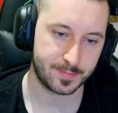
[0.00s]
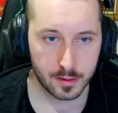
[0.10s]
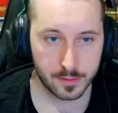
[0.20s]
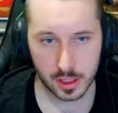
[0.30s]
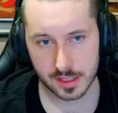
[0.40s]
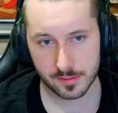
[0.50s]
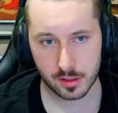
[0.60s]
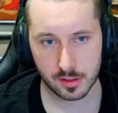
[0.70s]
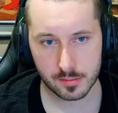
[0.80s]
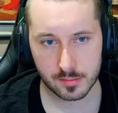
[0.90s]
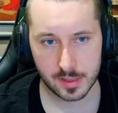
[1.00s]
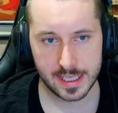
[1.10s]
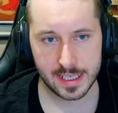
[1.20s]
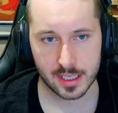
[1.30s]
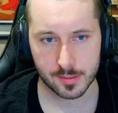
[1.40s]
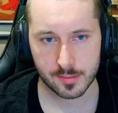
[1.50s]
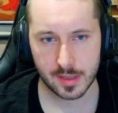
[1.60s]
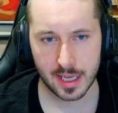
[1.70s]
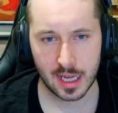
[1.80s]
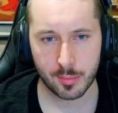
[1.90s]
First of all, here,
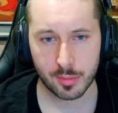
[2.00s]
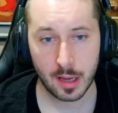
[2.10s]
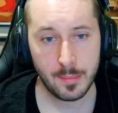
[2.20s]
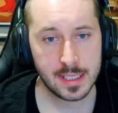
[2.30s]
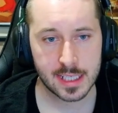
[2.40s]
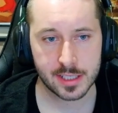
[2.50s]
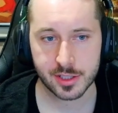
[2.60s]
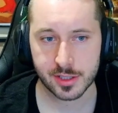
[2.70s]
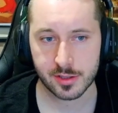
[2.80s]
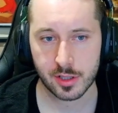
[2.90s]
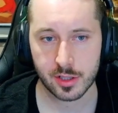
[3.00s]
our prime intention